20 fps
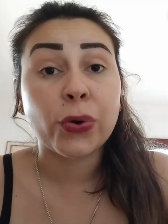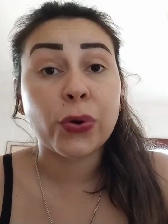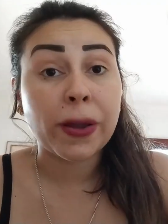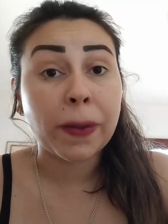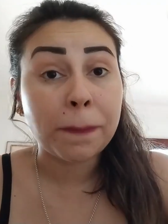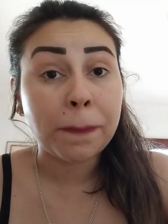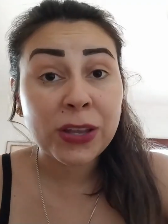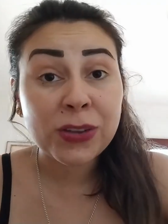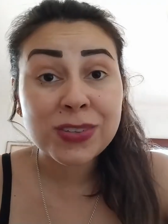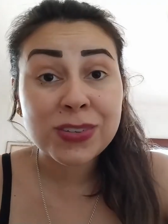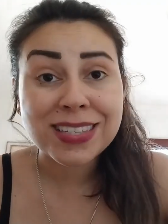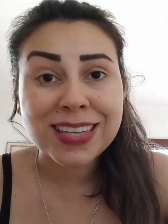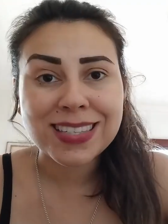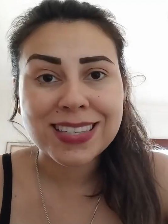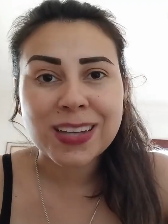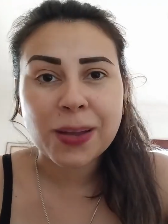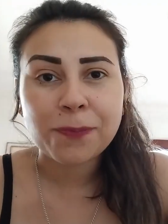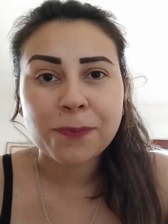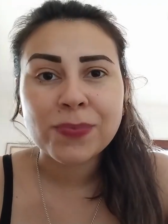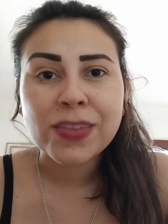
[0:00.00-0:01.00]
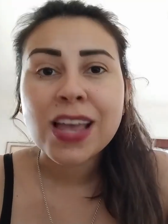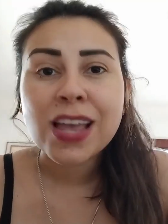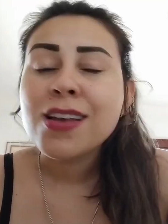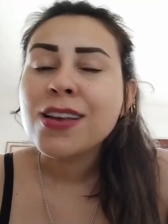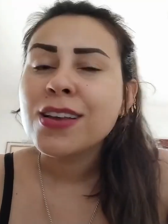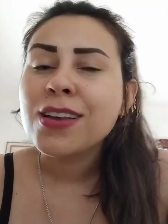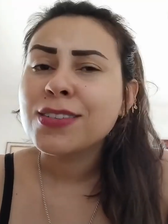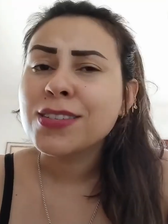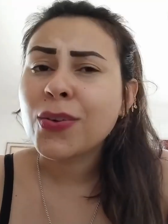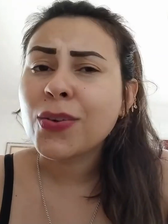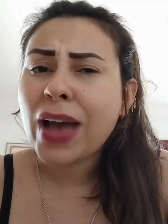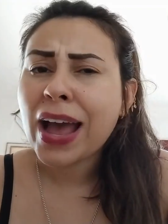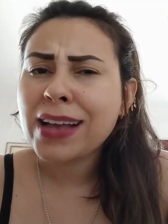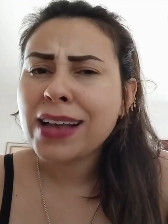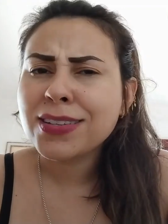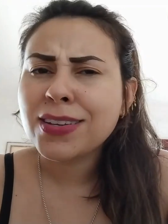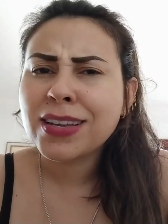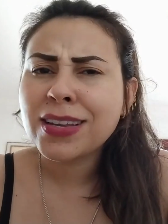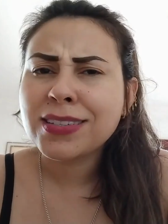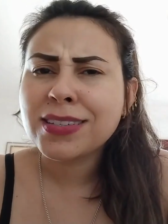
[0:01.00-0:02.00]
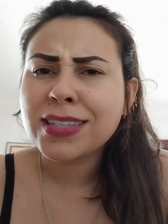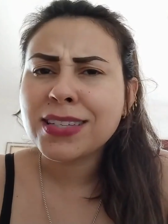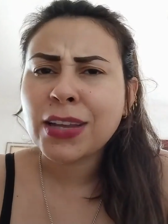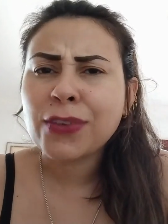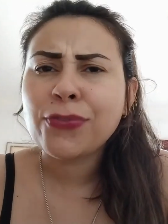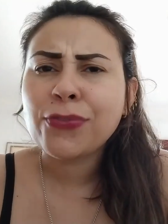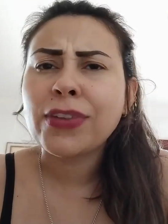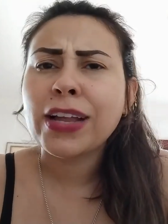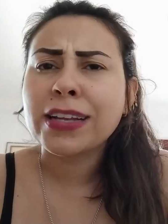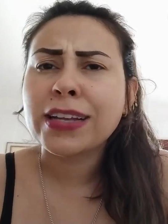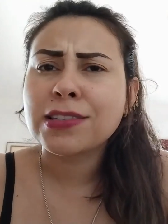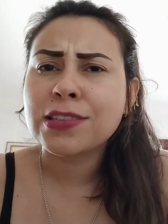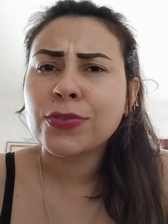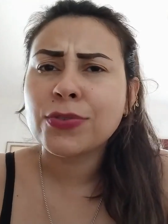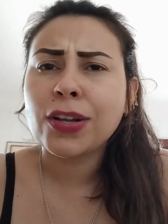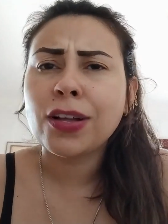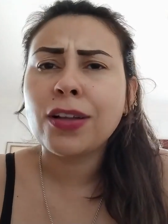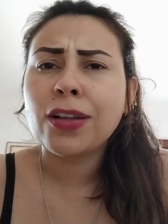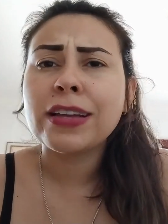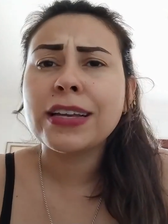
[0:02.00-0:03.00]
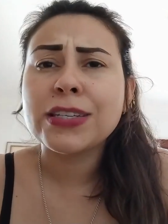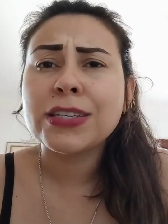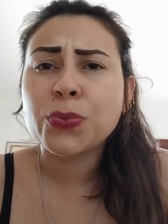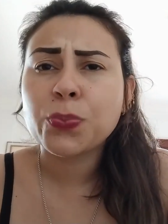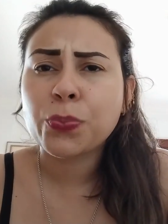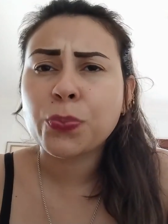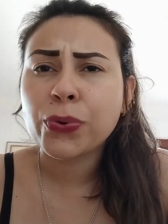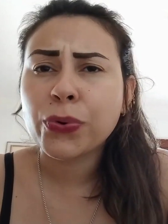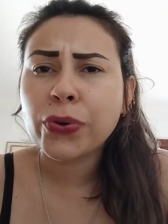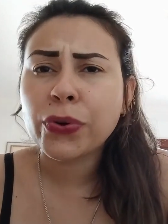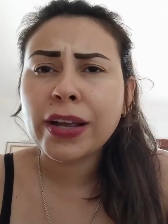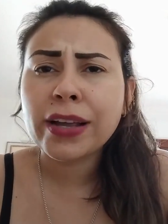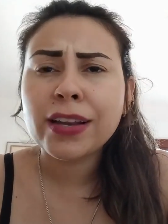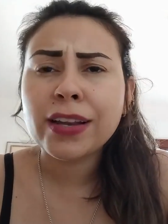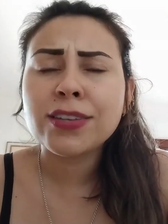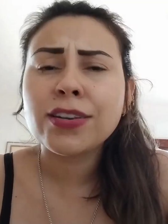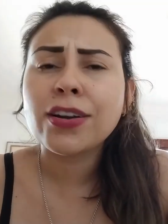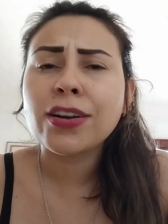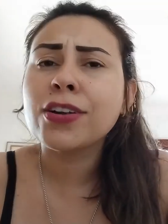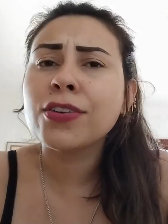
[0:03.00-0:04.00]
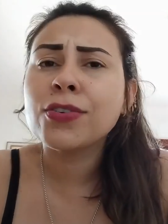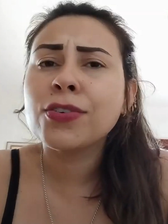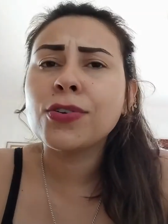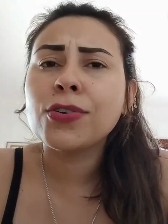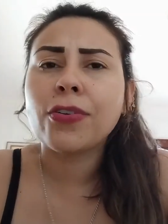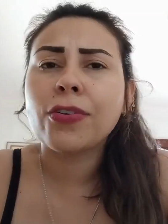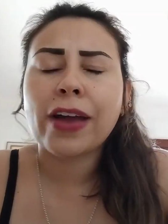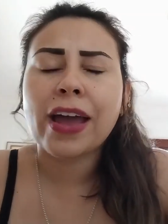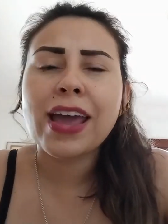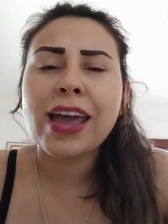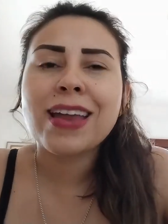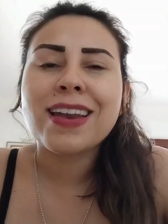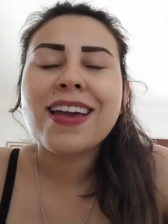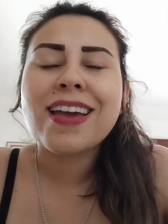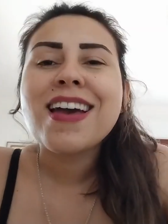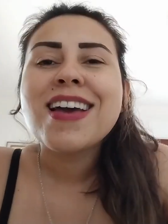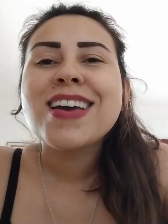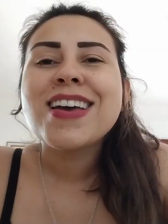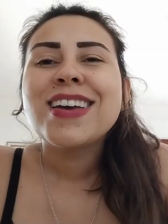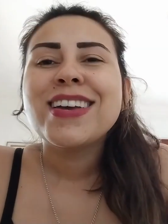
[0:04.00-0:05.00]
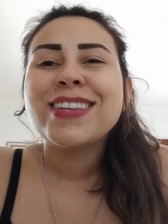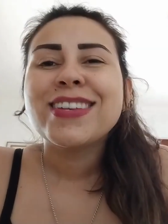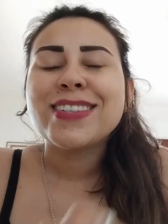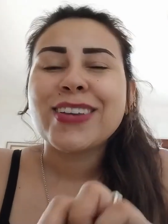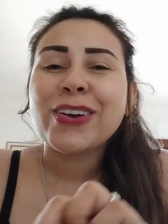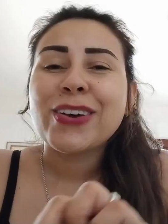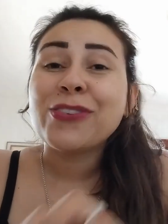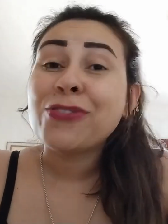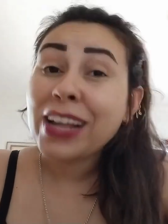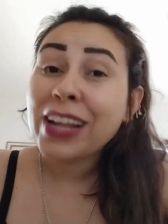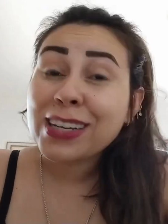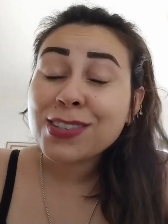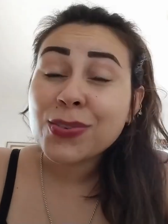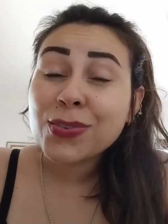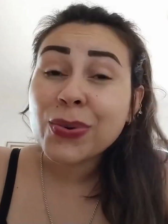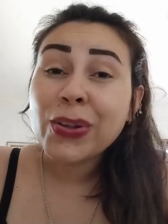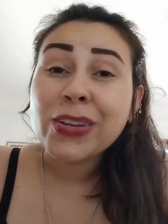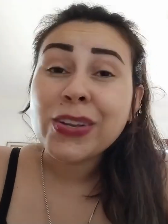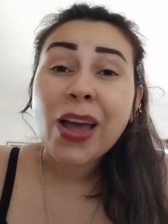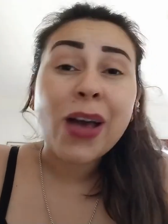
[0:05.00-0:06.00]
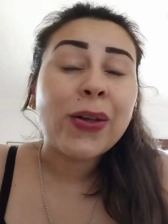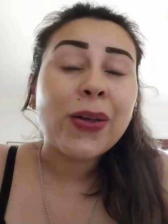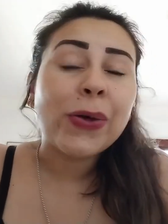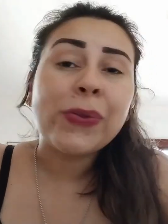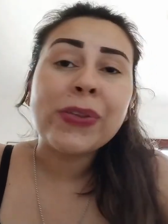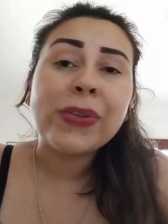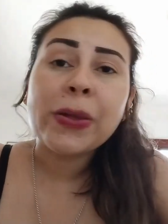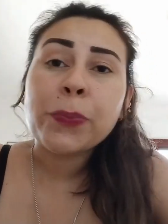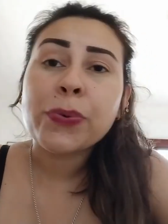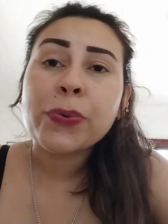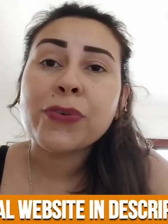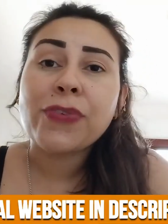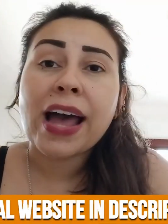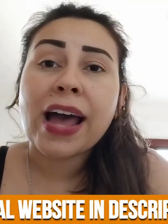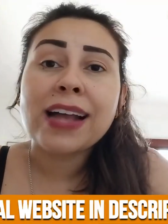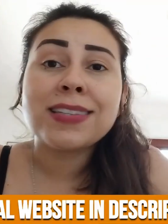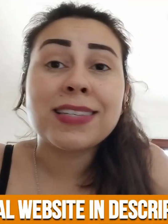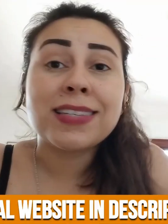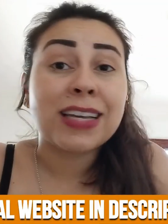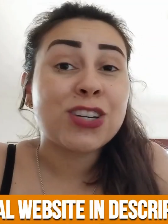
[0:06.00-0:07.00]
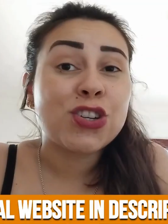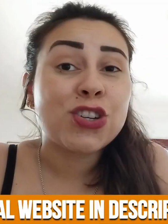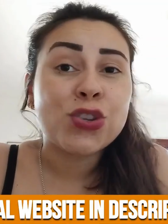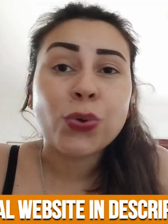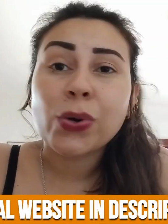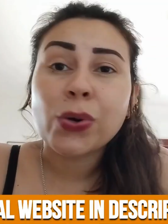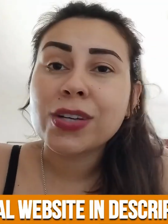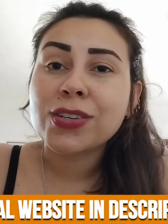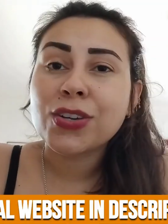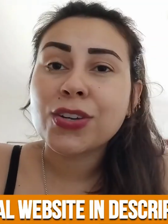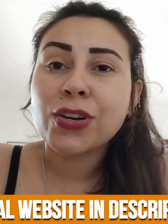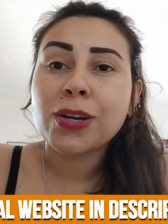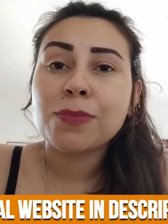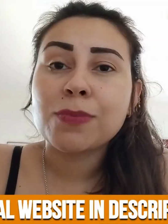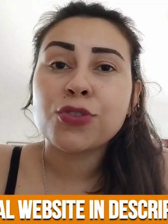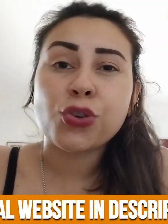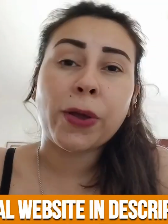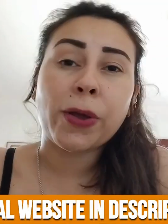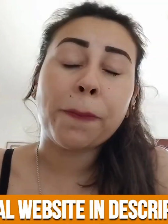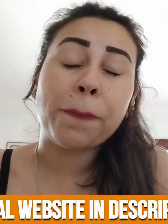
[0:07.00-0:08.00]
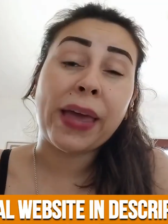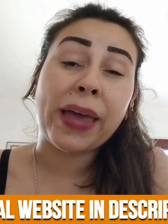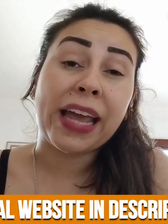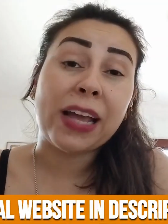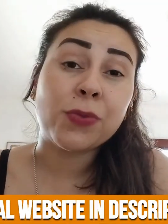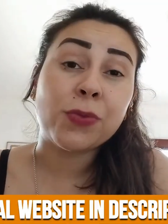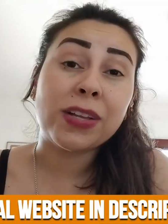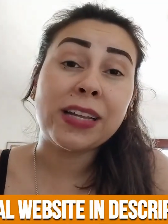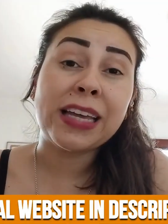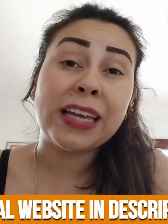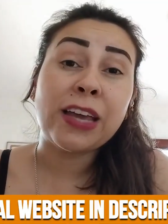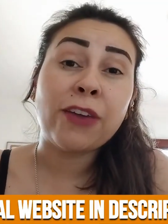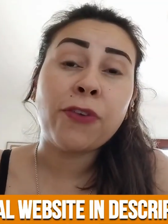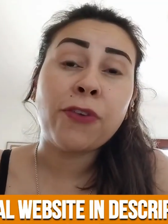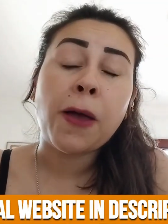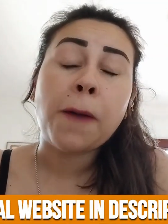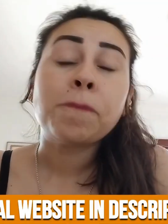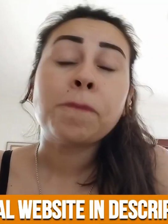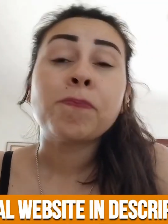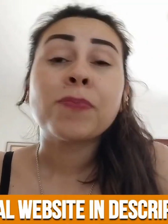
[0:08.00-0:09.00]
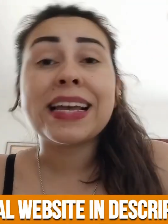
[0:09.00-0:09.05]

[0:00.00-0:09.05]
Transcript: your immune system. So as you can see, Flexorol is pretty darn cool, right? So Flexorol not only provides like short-term joint pain relief,